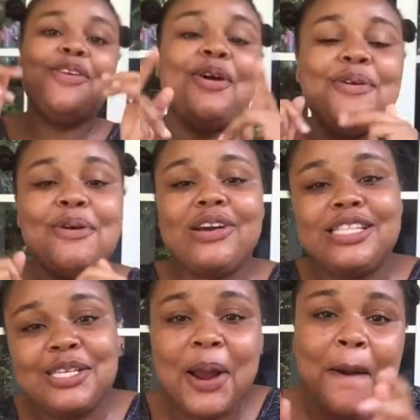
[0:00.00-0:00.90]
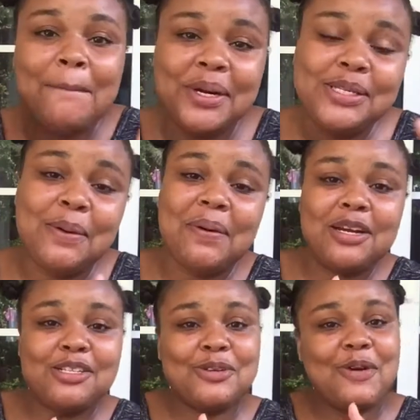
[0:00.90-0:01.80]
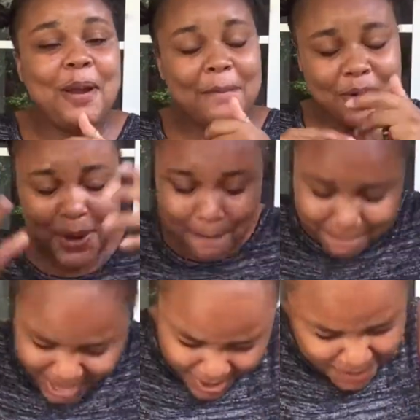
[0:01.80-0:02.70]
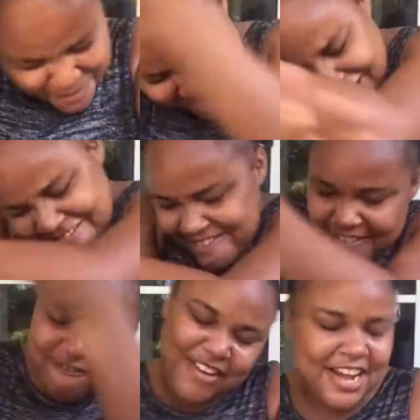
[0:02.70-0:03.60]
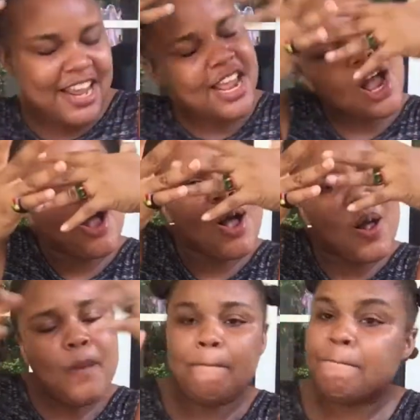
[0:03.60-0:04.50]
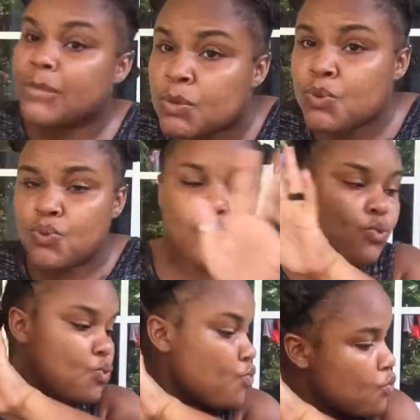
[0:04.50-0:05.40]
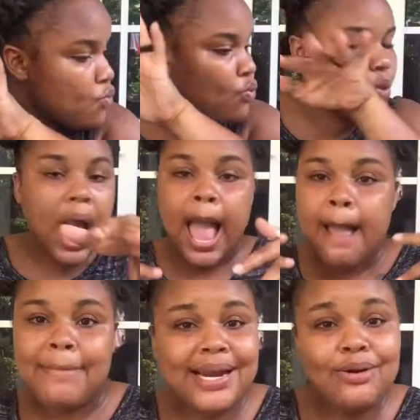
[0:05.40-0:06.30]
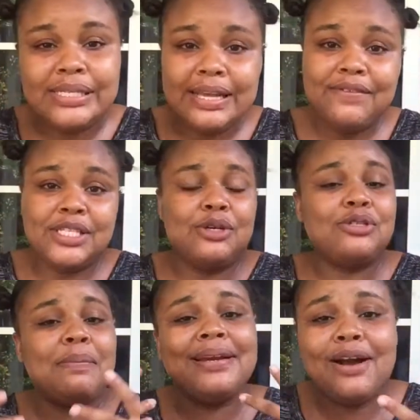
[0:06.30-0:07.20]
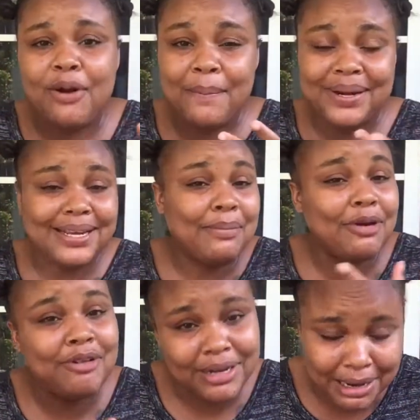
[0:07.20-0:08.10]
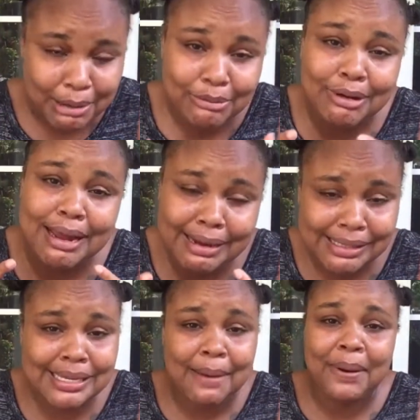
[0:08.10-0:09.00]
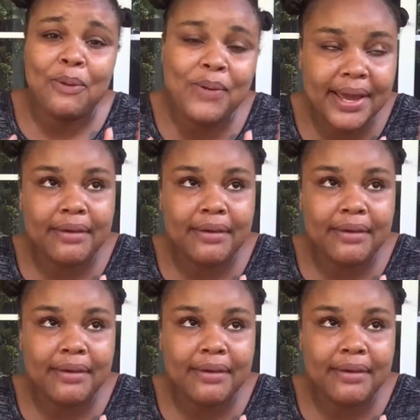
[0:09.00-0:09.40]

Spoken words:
don't know, it's a girl braids up underscore her morning back with another video. By the looks of it, you know, so I'm not company camera really look not any type of way.